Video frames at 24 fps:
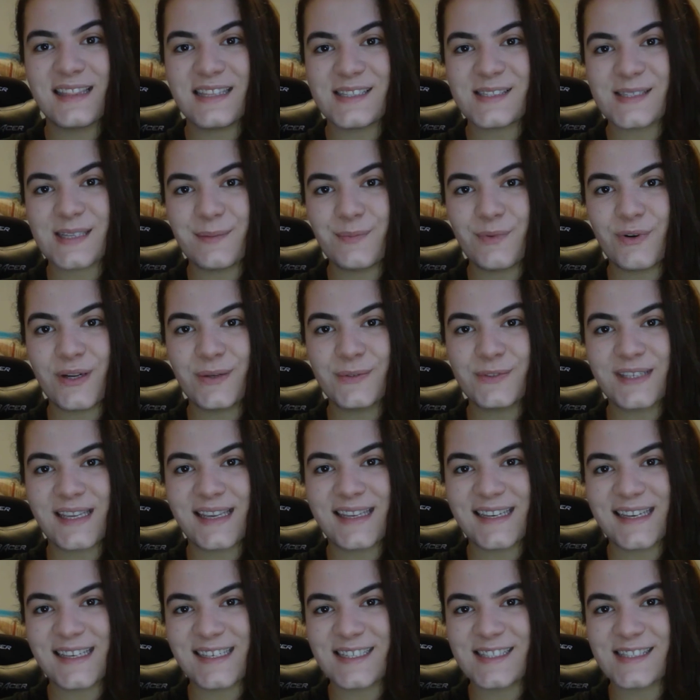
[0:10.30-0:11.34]
This time around,
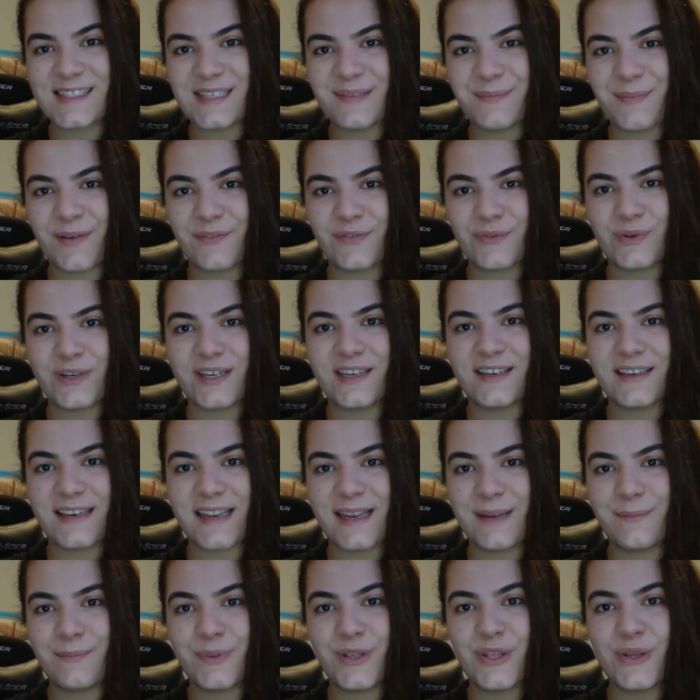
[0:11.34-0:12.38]
Kenny and his team have created
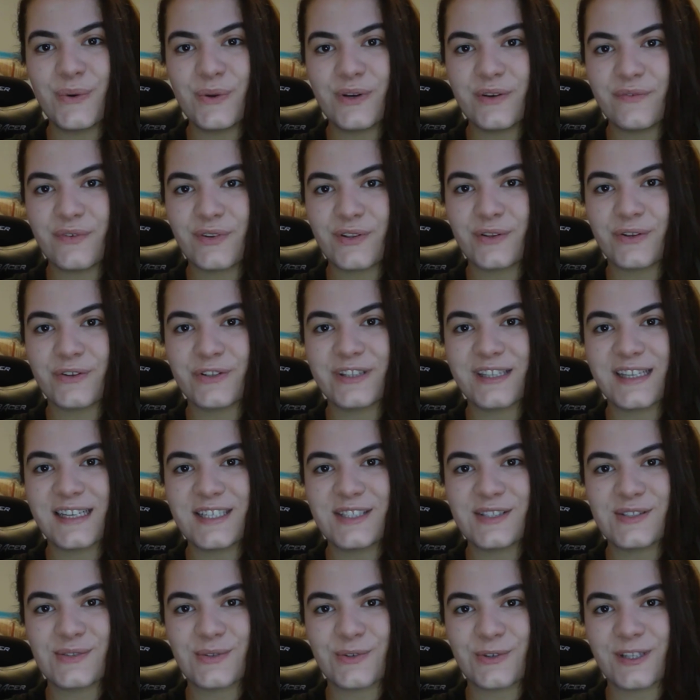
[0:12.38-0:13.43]
a beautiful
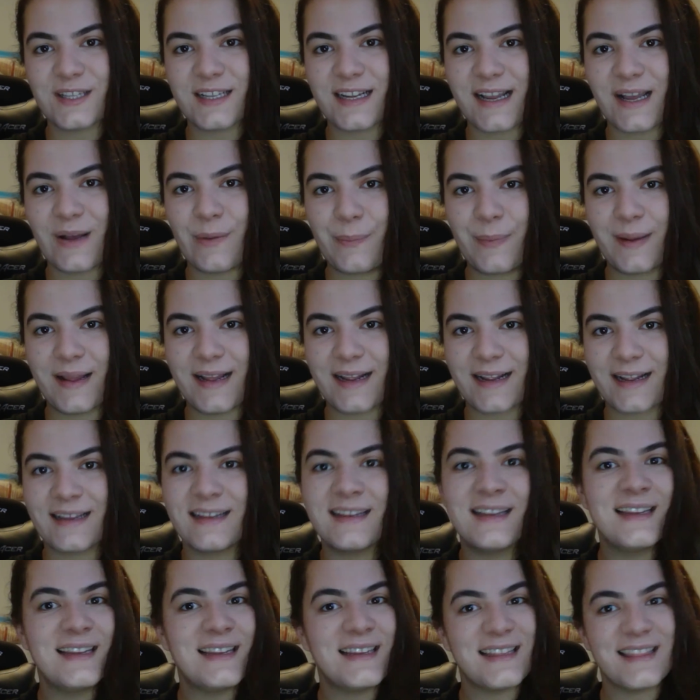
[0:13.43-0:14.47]
online store layout
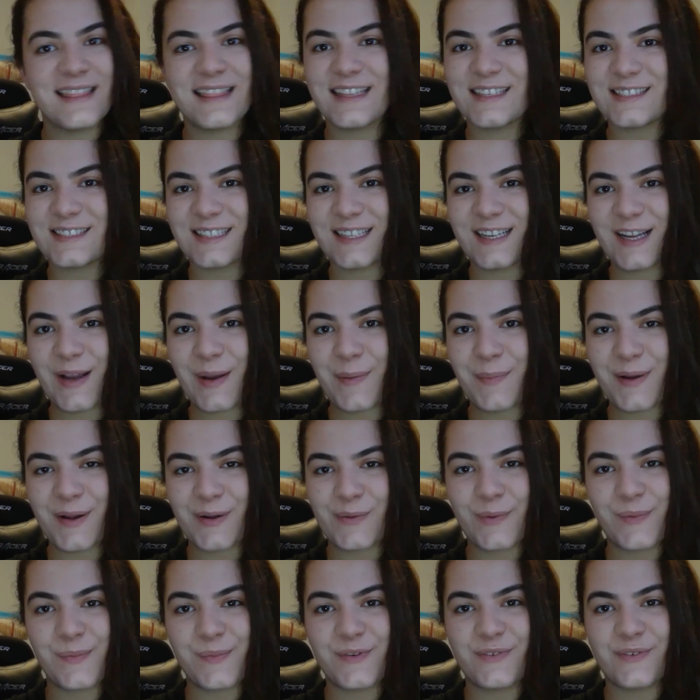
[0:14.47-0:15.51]
pack, and this layout
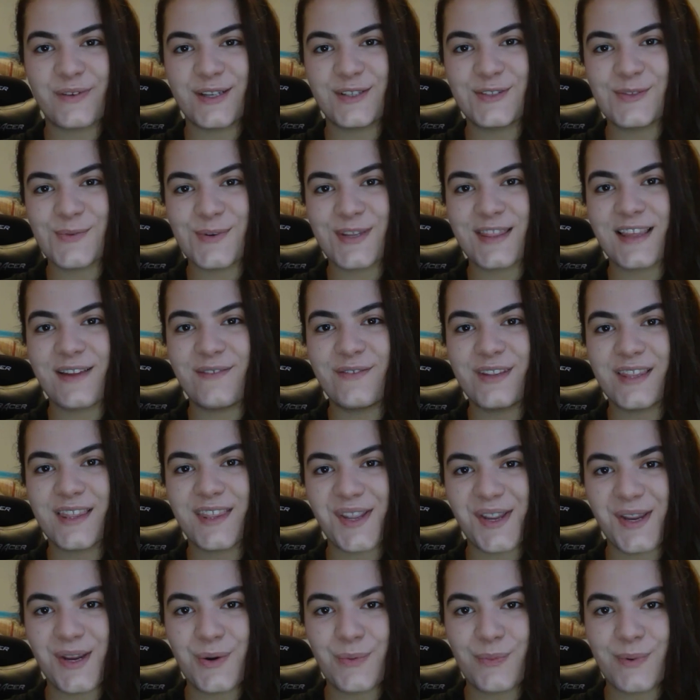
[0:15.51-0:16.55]
pack will provide you with
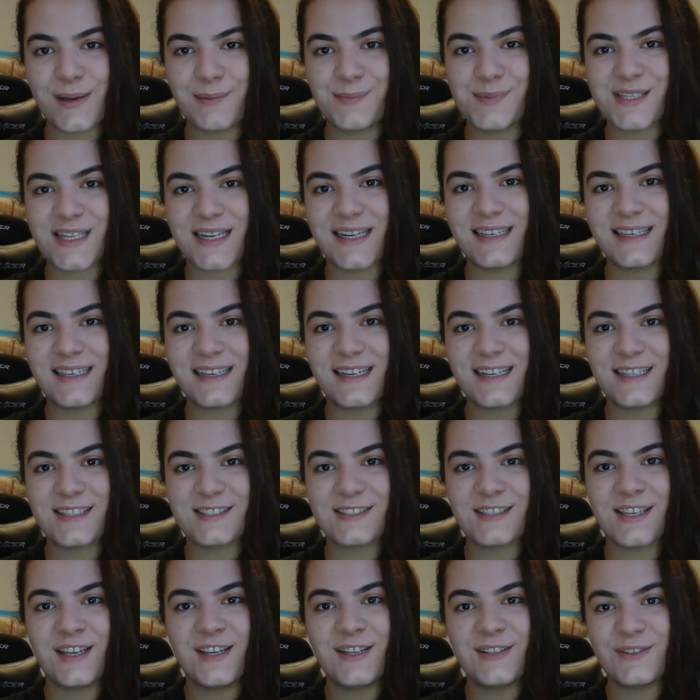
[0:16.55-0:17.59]
everything your website
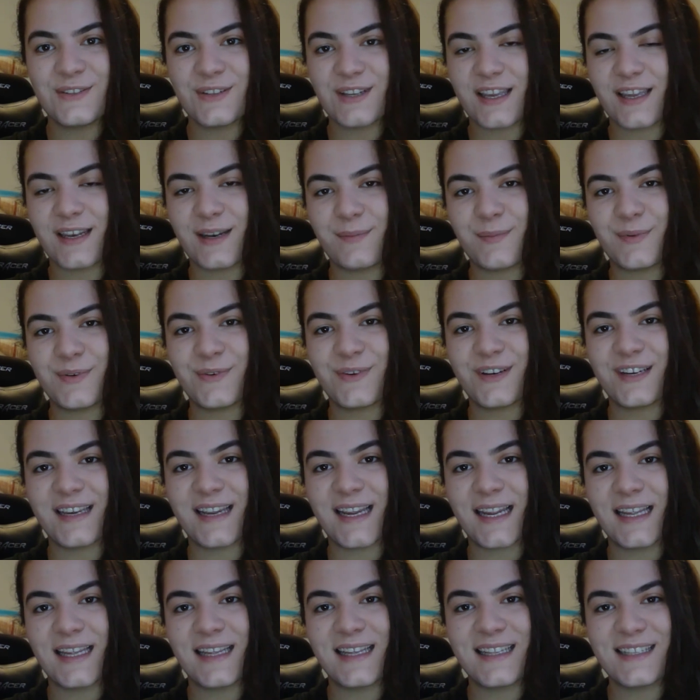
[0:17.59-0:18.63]
needs to get up and
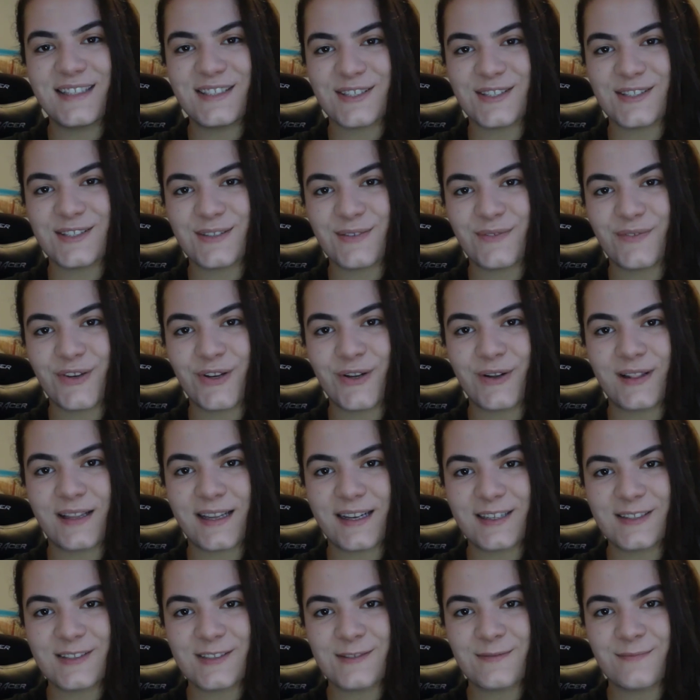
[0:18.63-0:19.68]
running in just a few
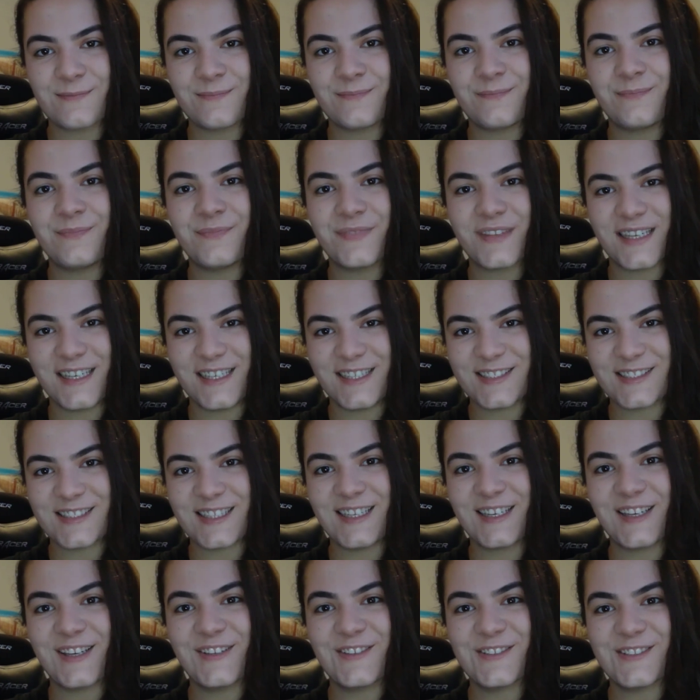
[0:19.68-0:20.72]
clicks. Here's
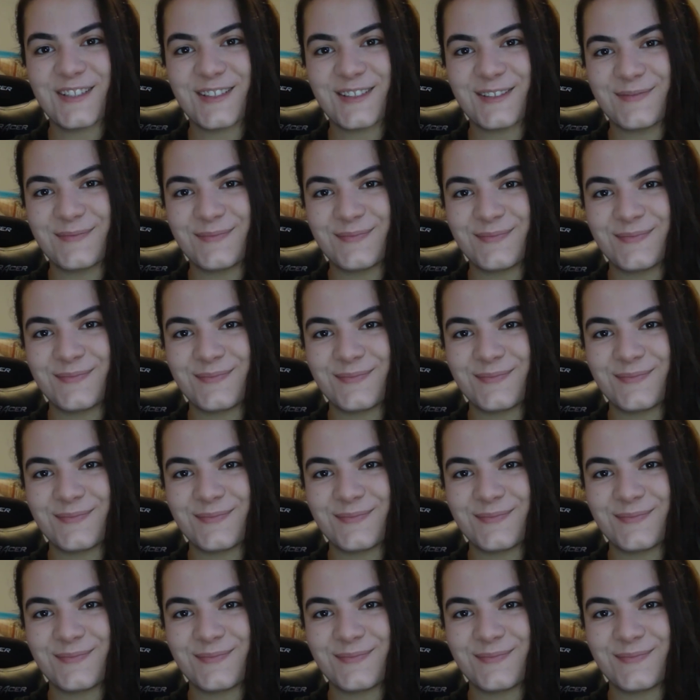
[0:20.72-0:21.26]
how to use it.